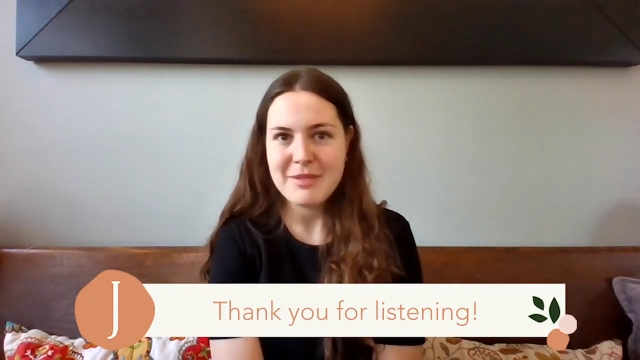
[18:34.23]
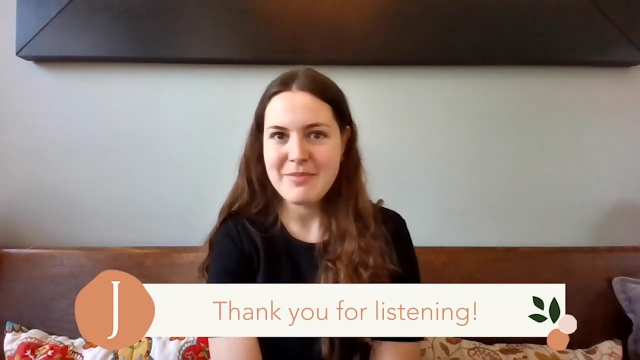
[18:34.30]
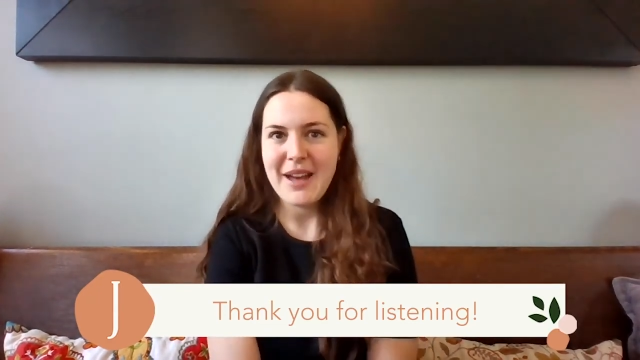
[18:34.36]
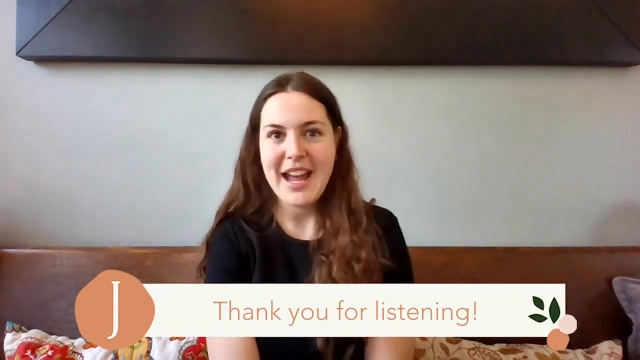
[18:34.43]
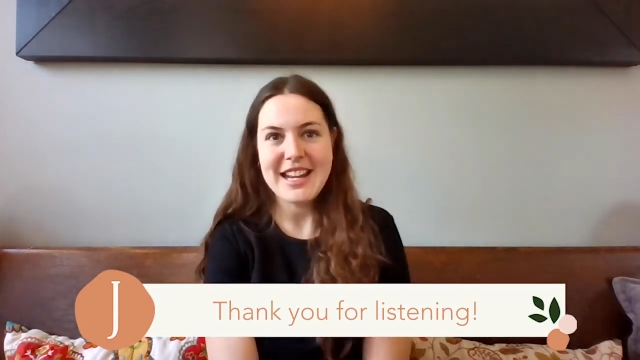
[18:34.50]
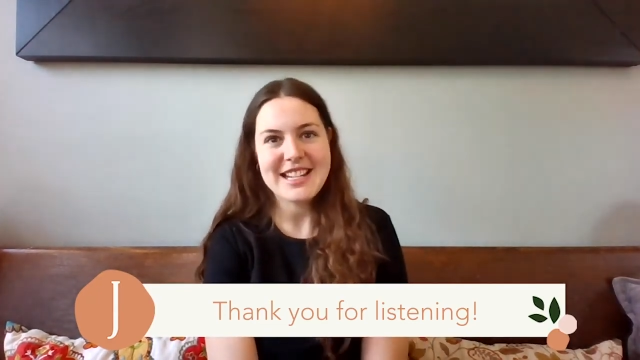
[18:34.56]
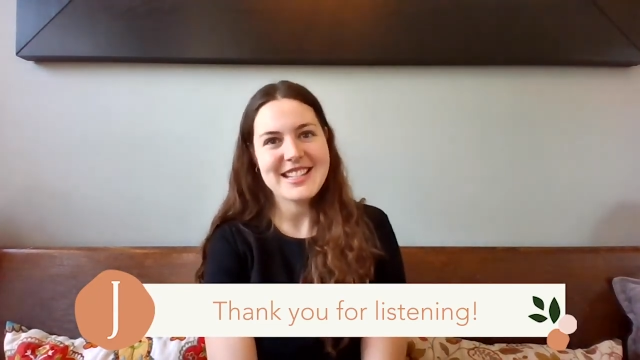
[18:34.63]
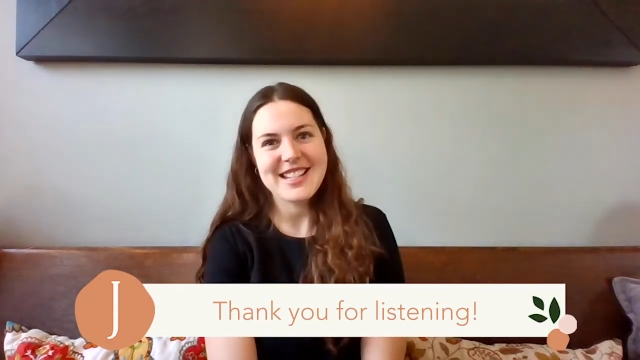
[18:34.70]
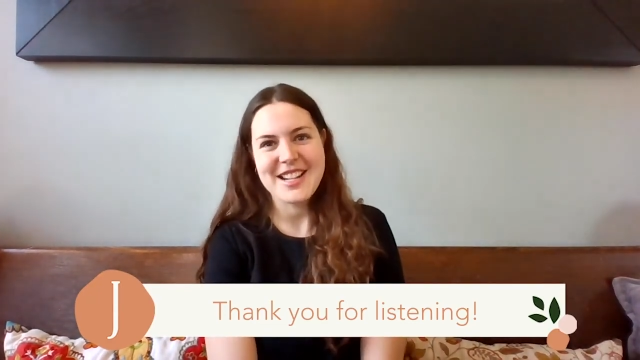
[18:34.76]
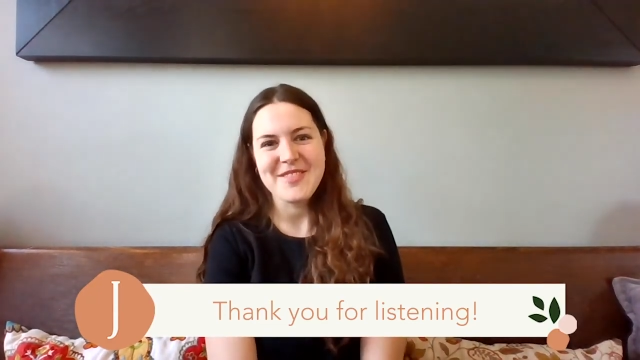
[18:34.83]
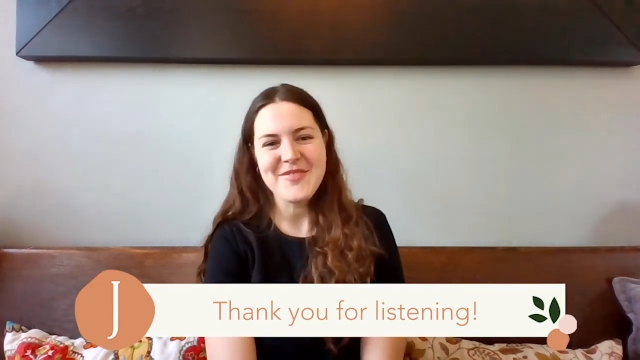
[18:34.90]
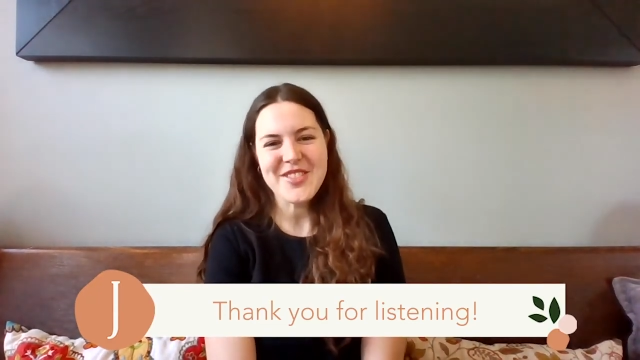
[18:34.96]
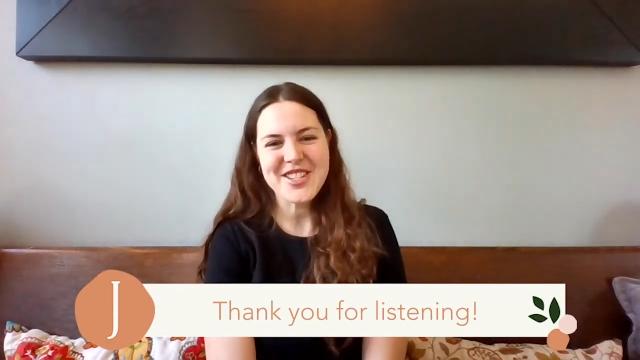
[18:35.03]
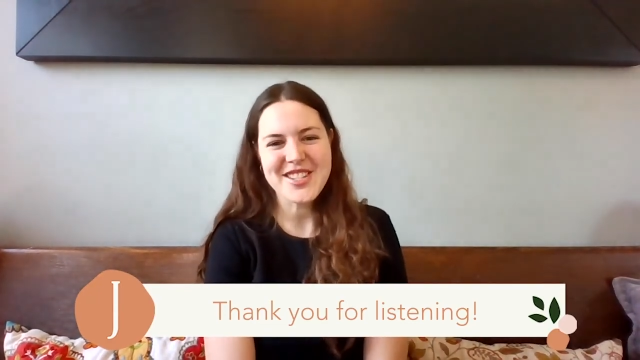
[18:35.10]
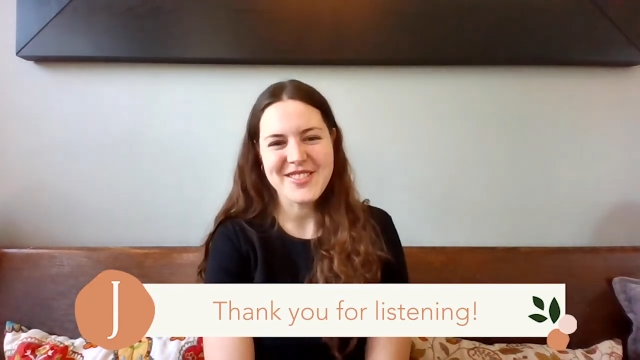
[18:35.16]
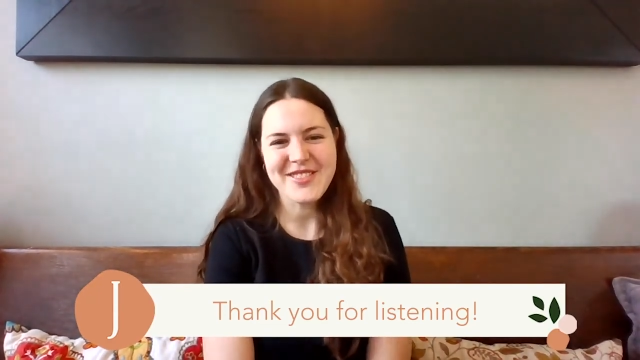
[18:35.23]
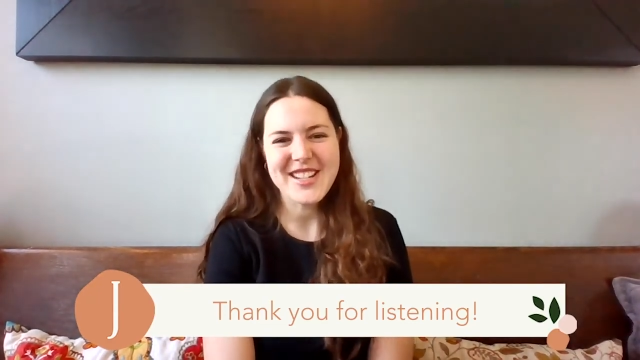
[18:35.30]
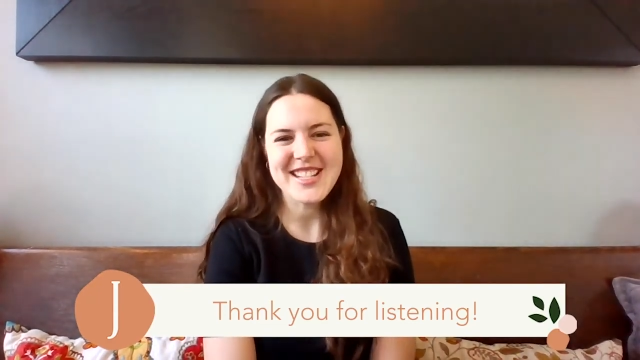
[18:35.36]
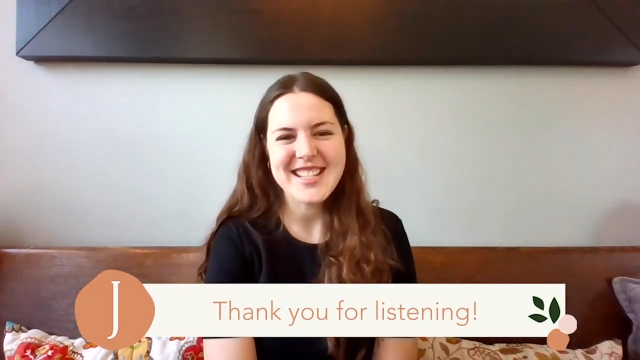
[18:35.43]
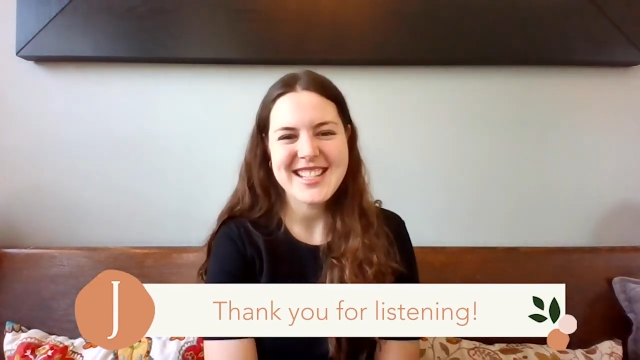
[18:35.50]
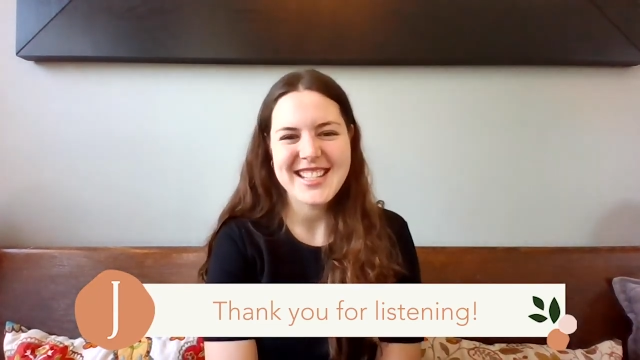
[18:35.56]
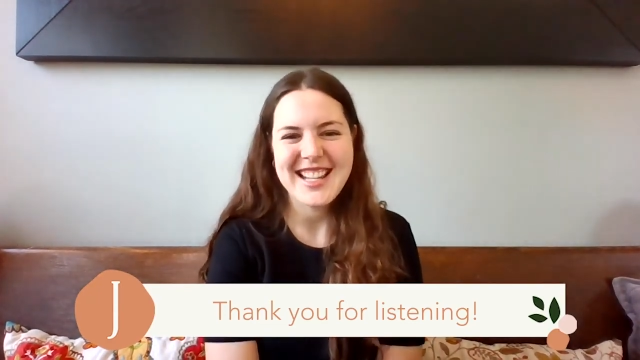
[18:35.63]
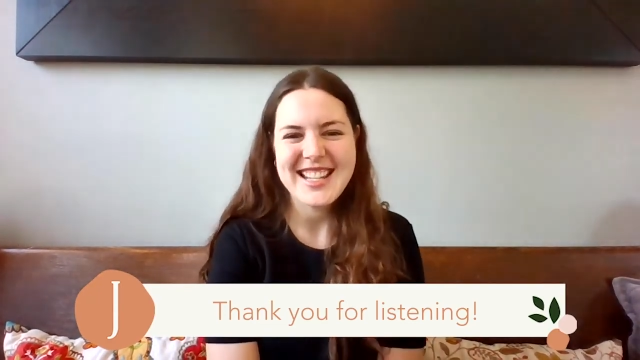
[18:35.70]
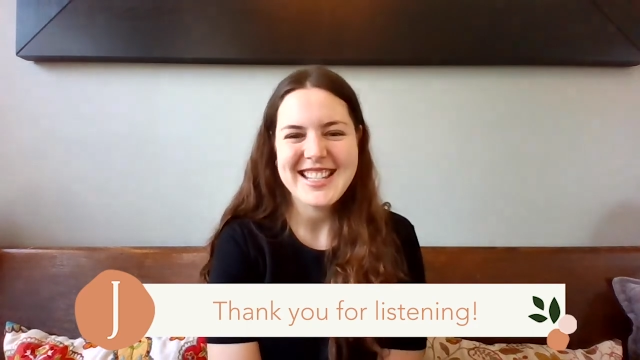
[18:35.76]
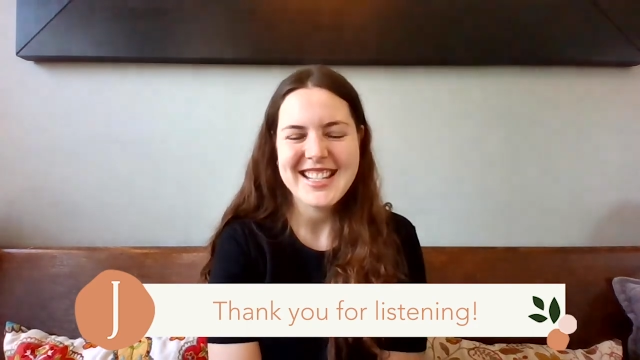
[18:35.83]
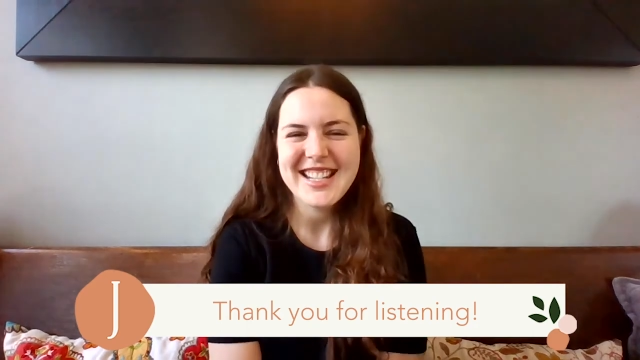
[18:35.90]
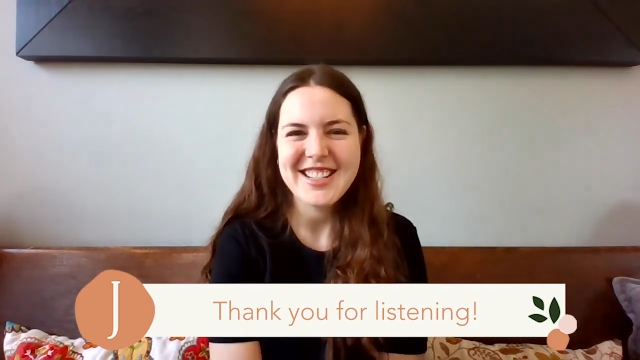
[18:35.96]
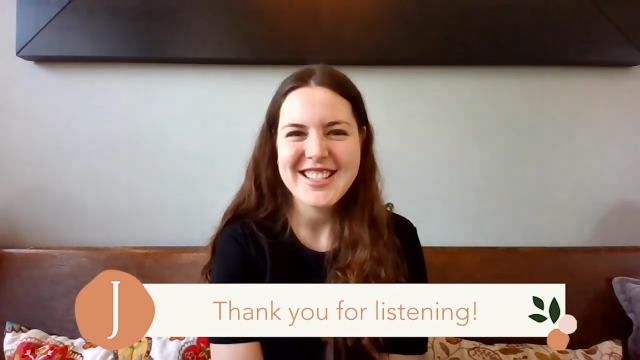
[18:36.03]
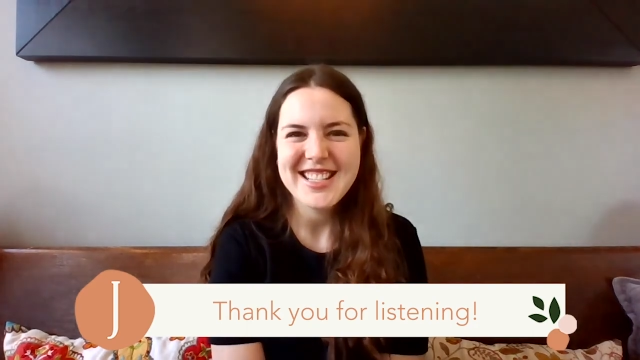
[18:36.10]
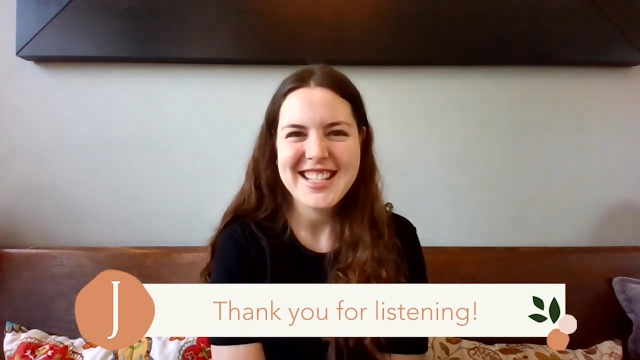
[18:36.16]
the bad examples we discussed
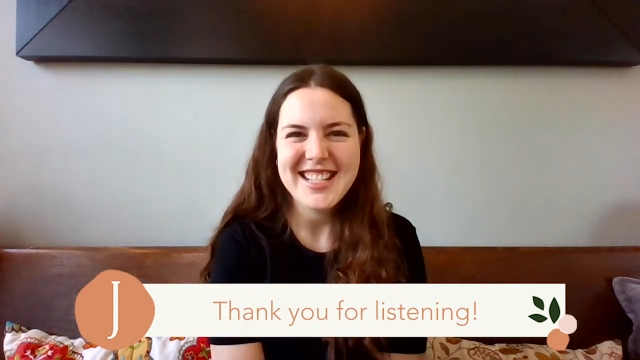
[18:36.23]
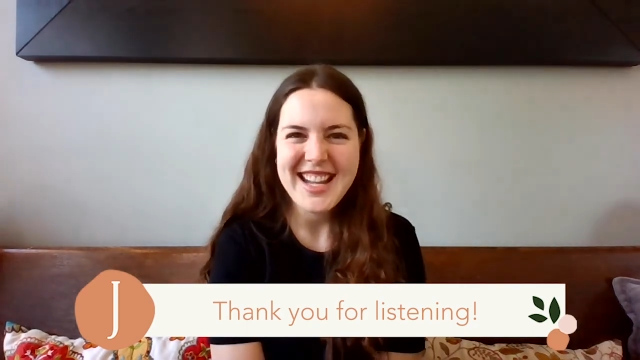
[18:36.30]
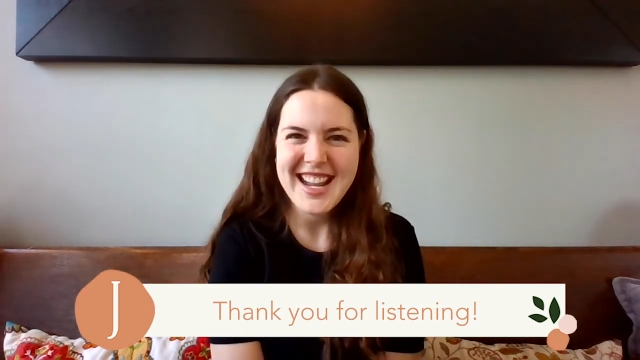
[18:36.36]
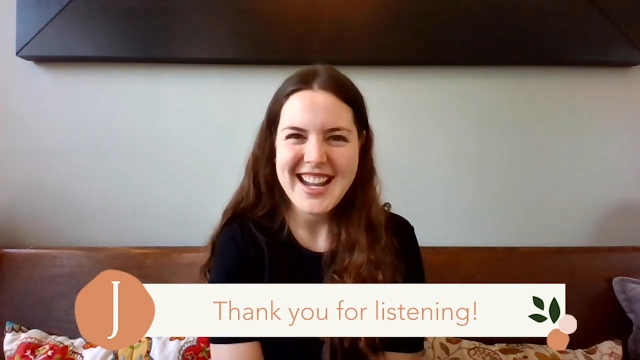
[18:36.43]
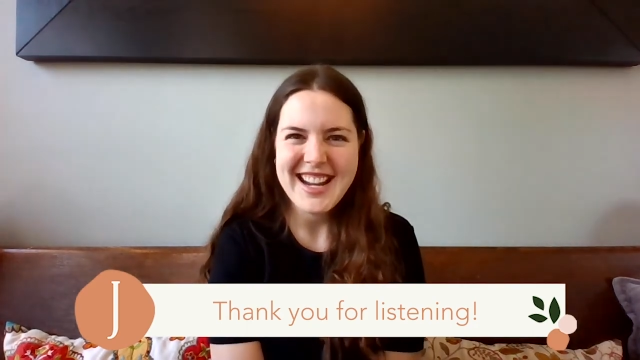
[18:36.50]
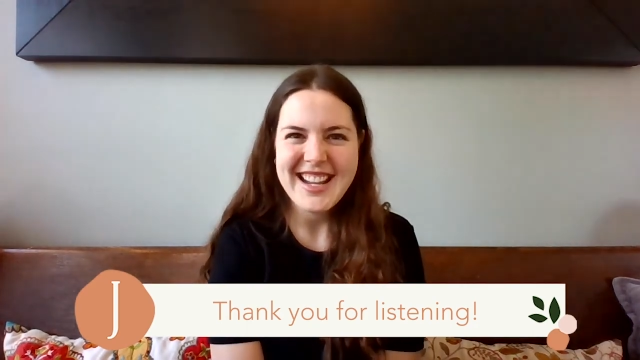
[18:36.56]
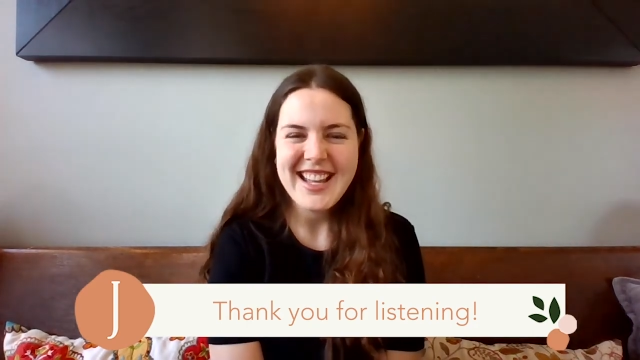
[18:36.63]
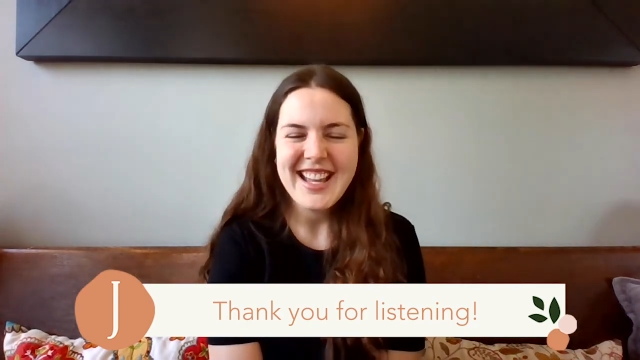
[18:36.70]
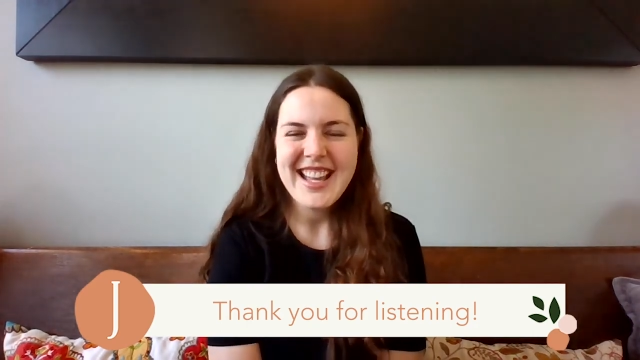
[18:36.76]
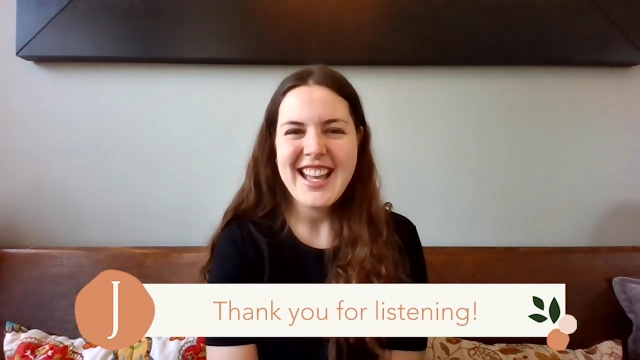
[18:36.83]
here today.